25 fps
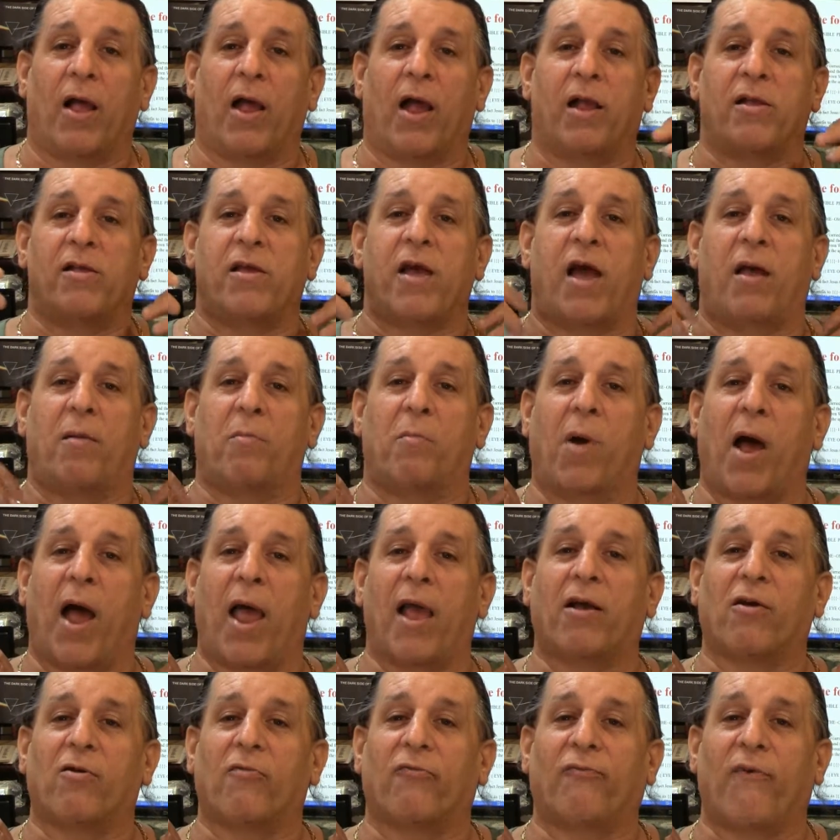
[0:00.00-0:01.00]
And yet
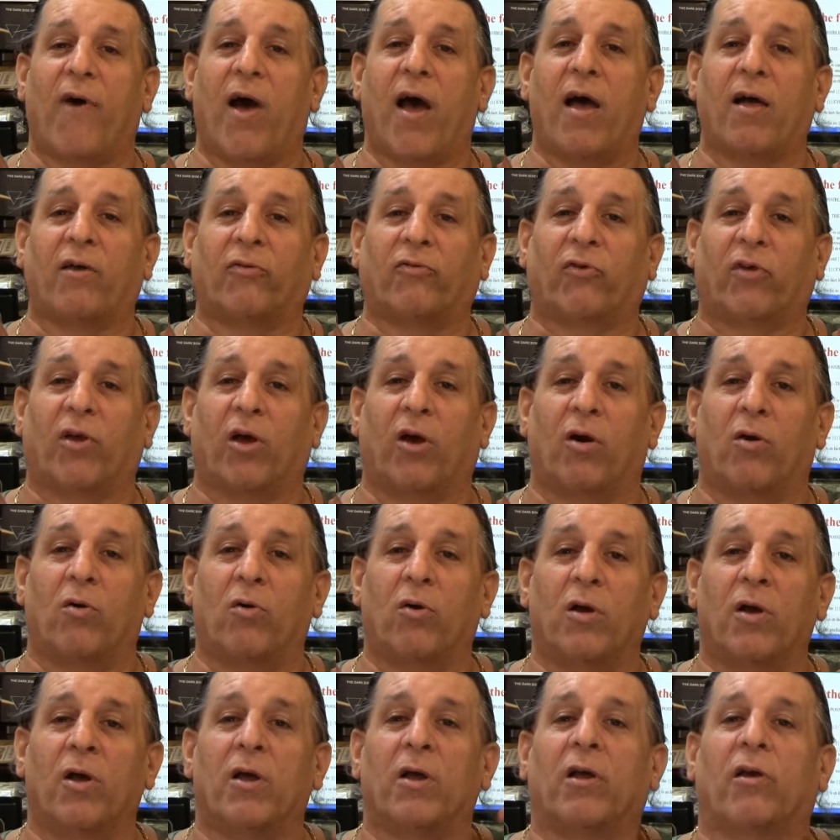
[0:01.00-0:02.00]
Michael
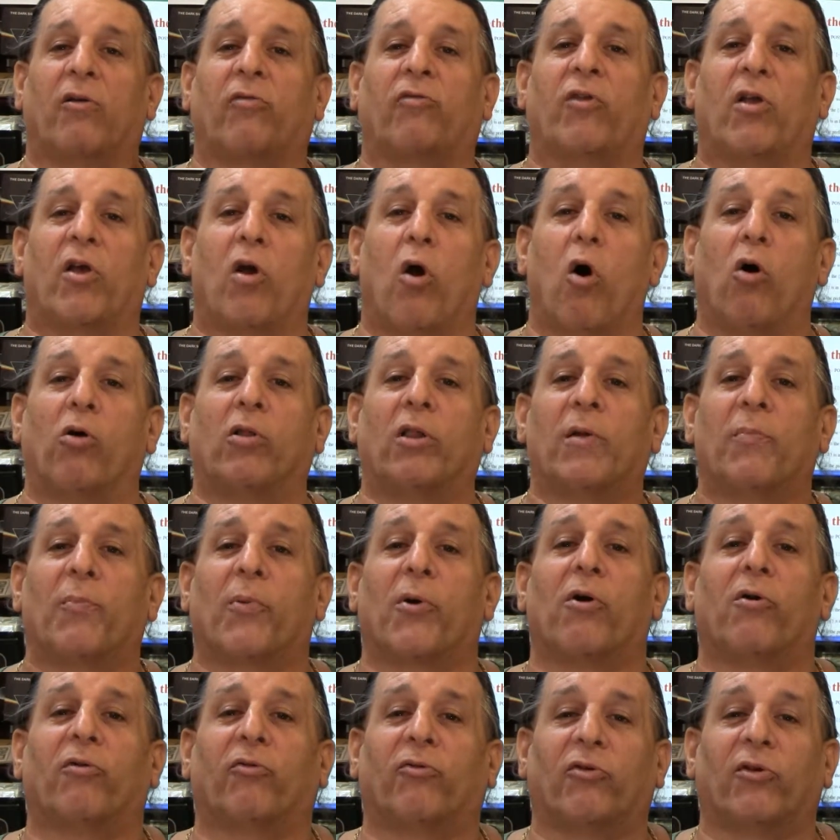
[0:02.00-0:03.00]
Fazio is the only
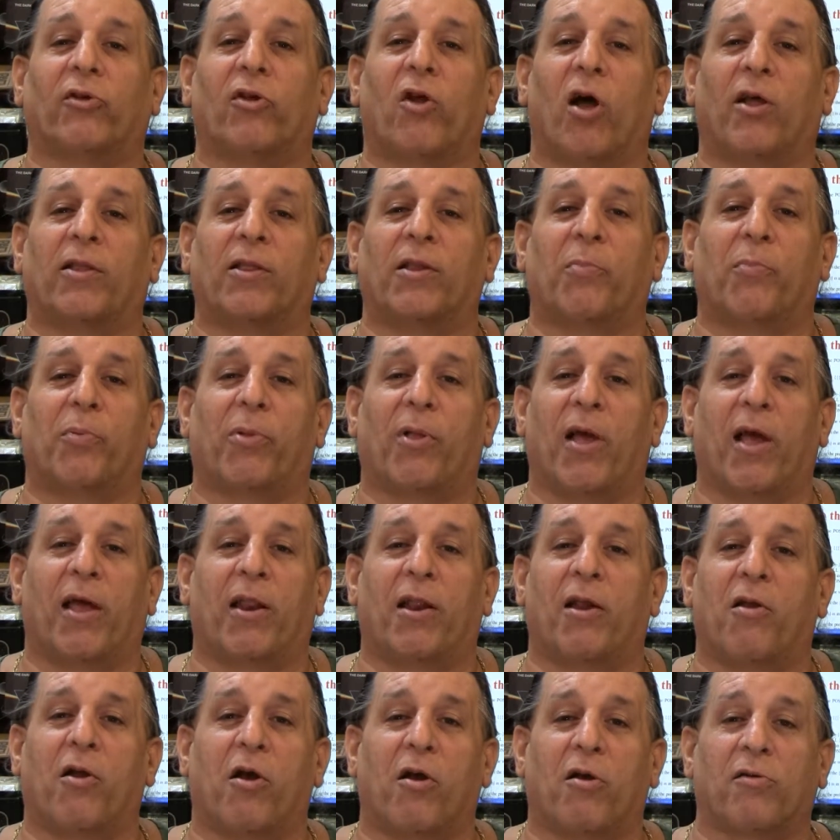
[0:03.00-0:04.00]
person on the
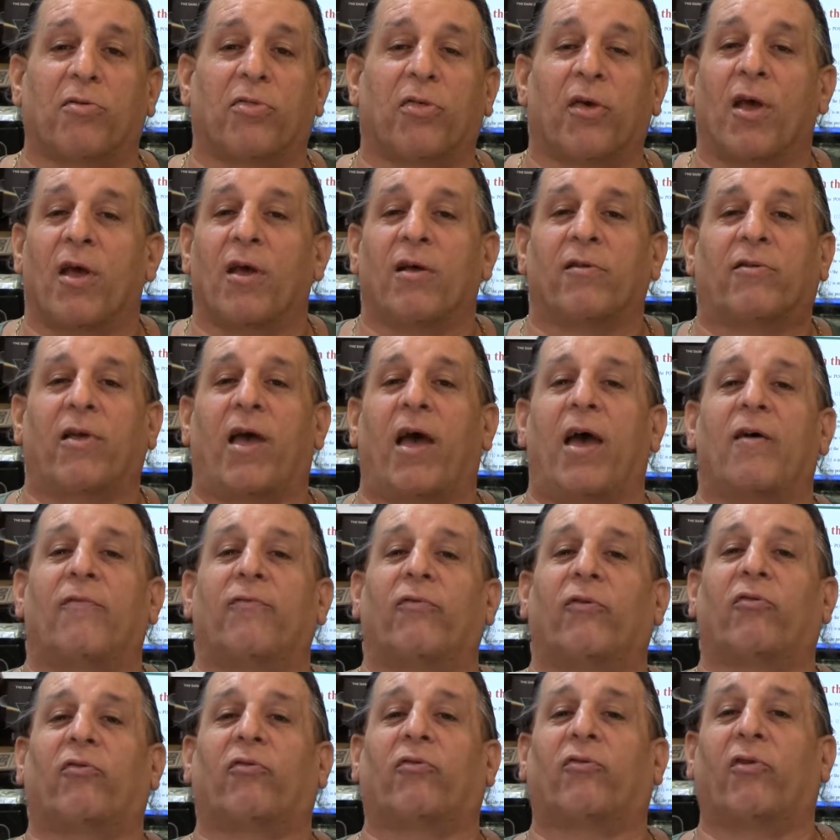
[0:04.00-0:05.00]
planet Earth to
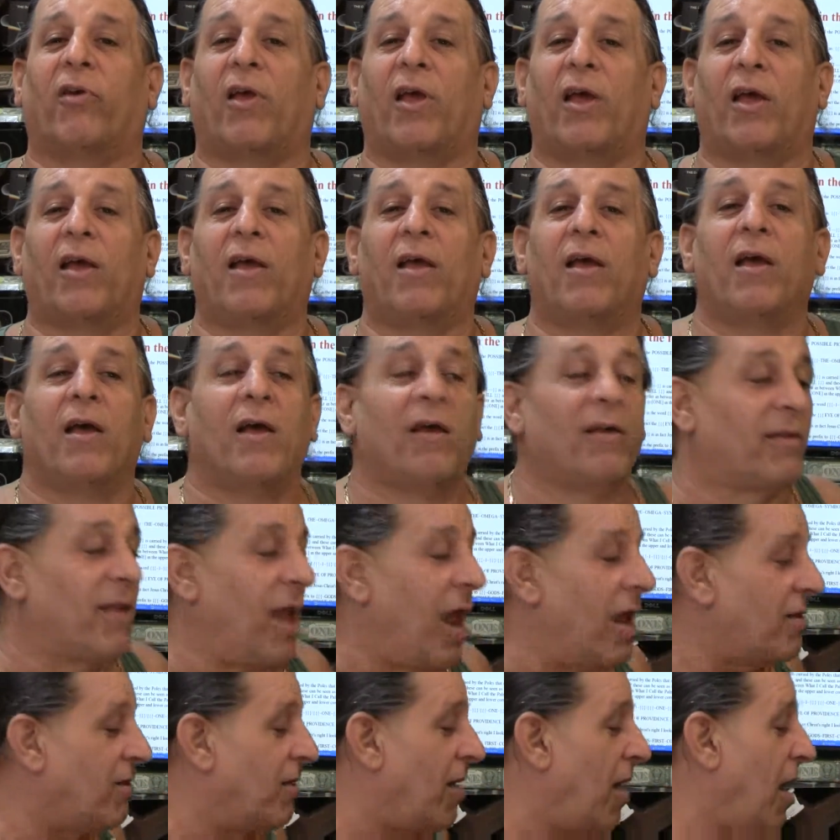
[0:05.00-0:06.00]
ever see
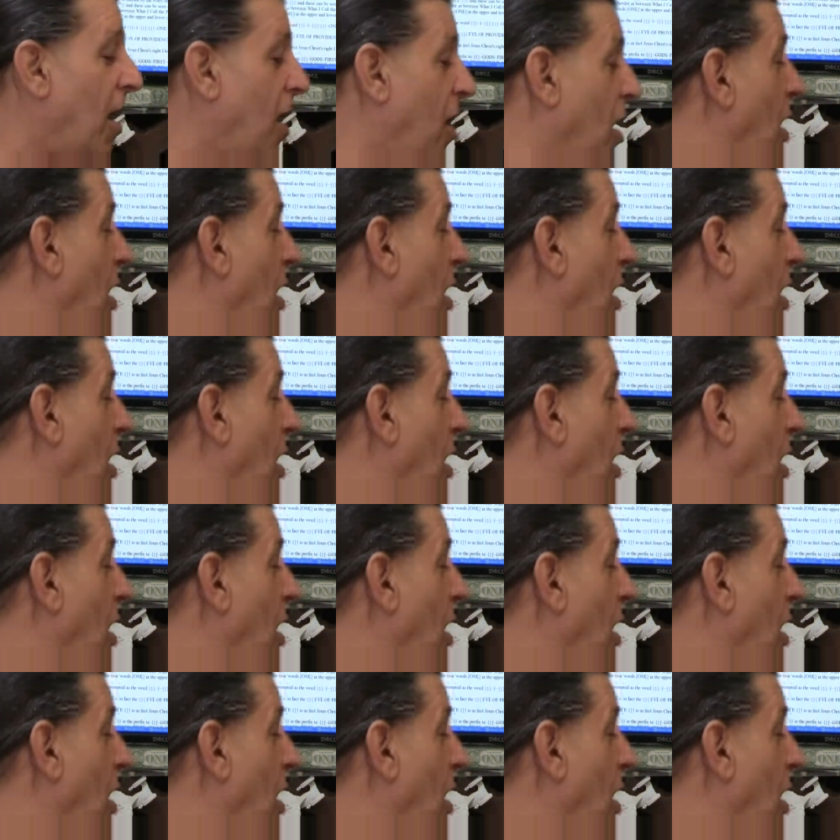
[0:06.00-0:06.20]
that the